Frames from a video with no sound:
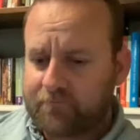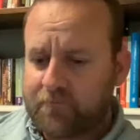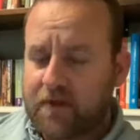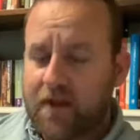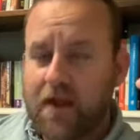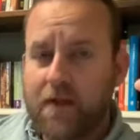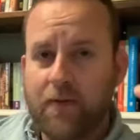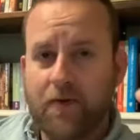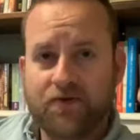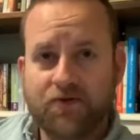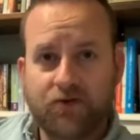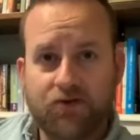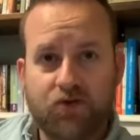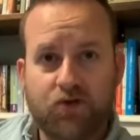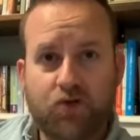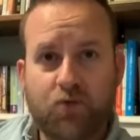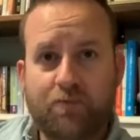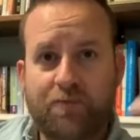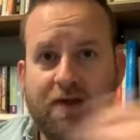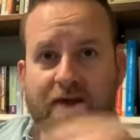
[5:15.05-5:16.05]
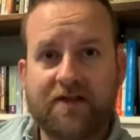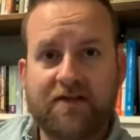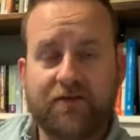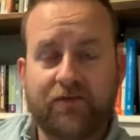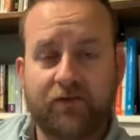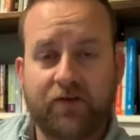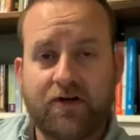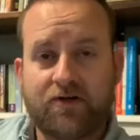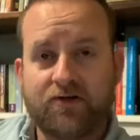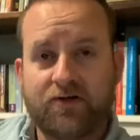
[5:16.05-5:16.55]
And those are two big
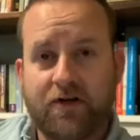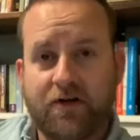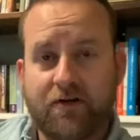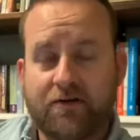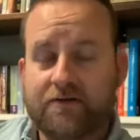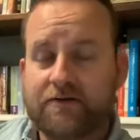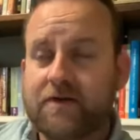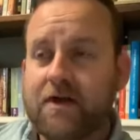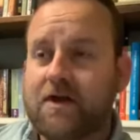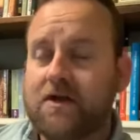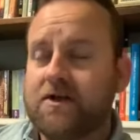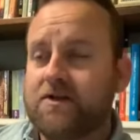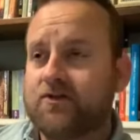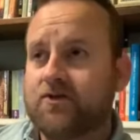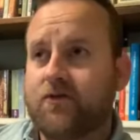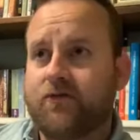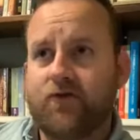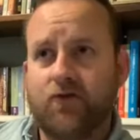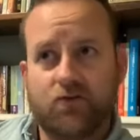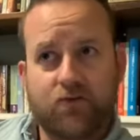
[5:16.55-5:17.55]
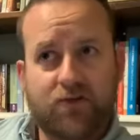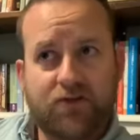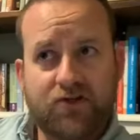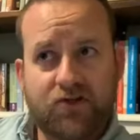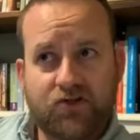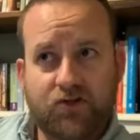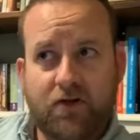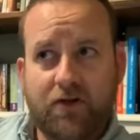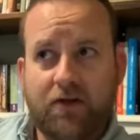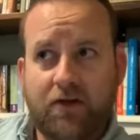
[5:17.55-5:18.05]
differentiators. So if you're really
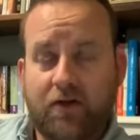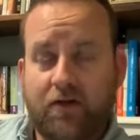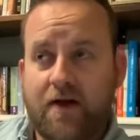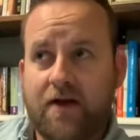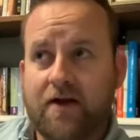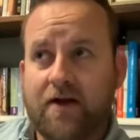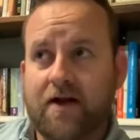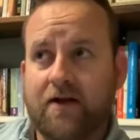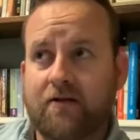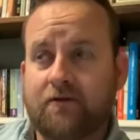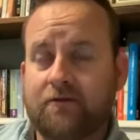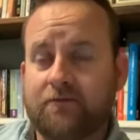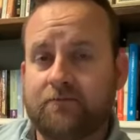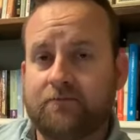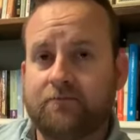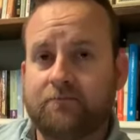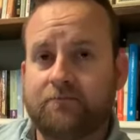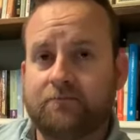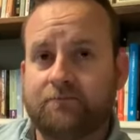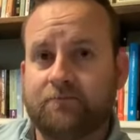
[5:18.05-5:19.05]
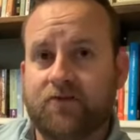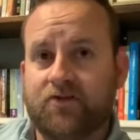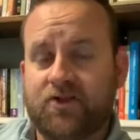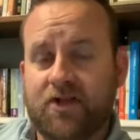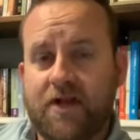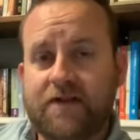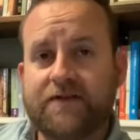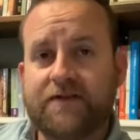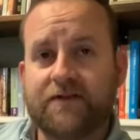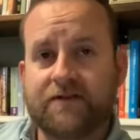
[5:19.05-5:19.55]
struggling right now,
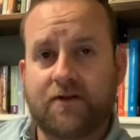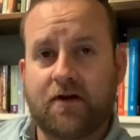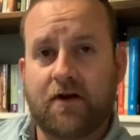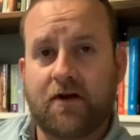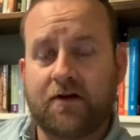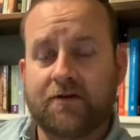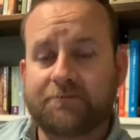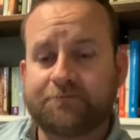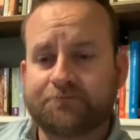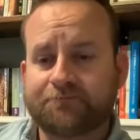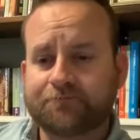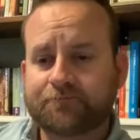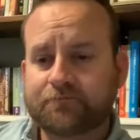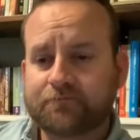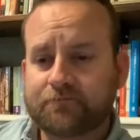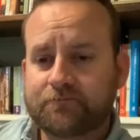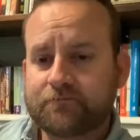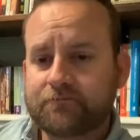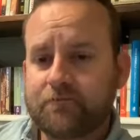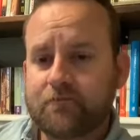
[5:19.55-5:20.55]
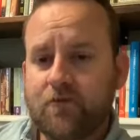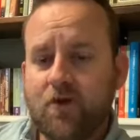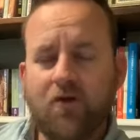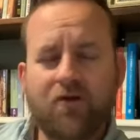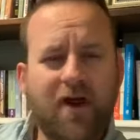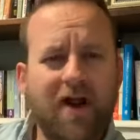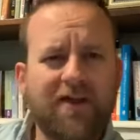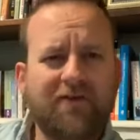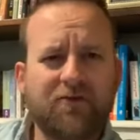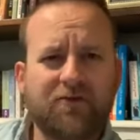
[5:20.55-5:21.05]
chances are, or
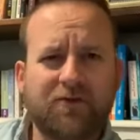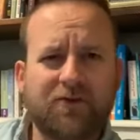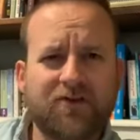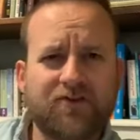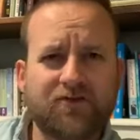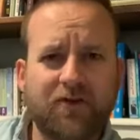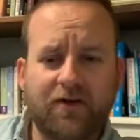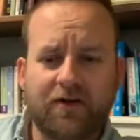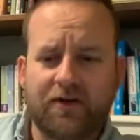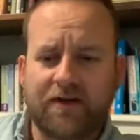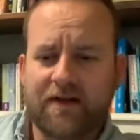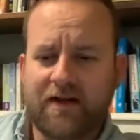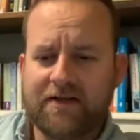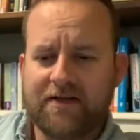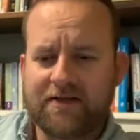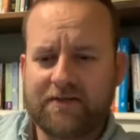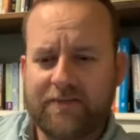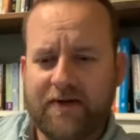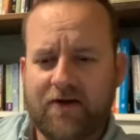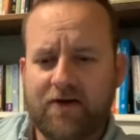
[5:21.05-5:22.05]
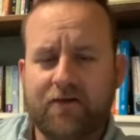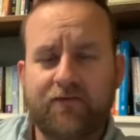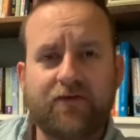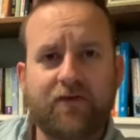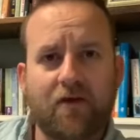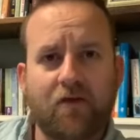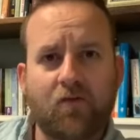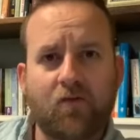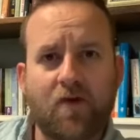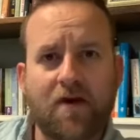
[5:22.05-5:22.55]
not even really struggling, it doesn't matter if
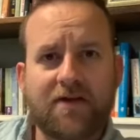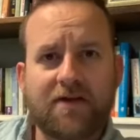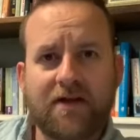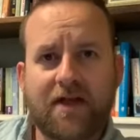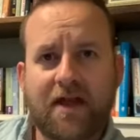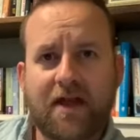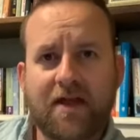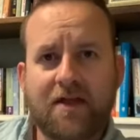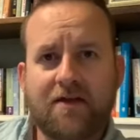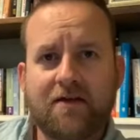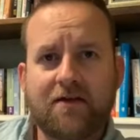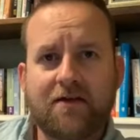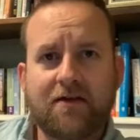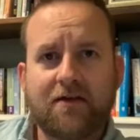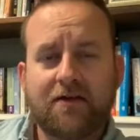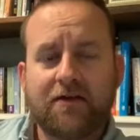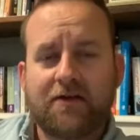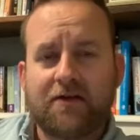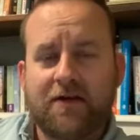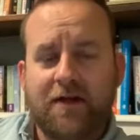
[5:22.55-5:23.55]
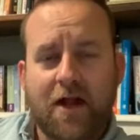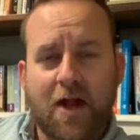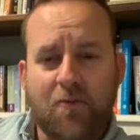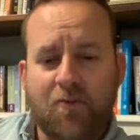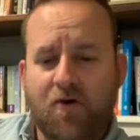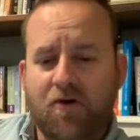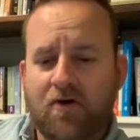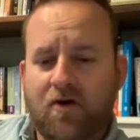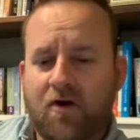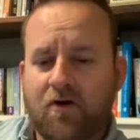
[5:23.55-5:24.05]
you're at 1K
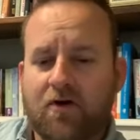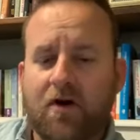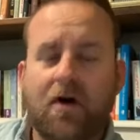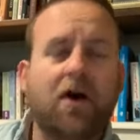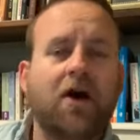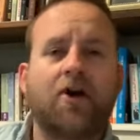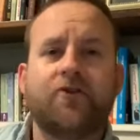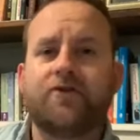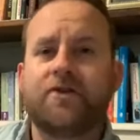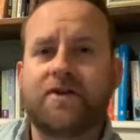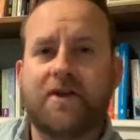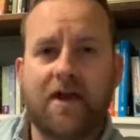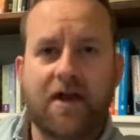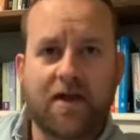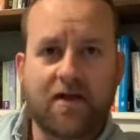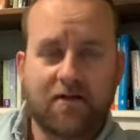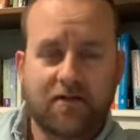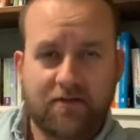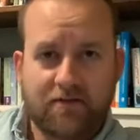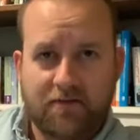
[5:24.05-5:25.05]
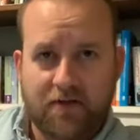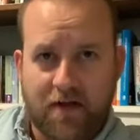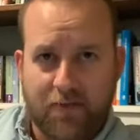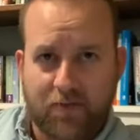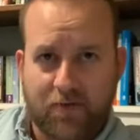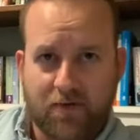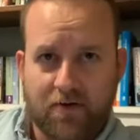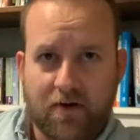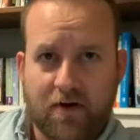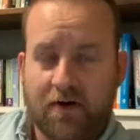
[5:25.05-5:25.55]
MRR or 100K
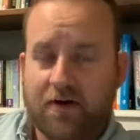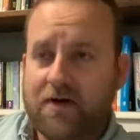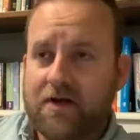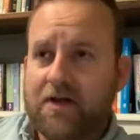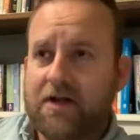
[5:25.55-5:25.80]
MRR.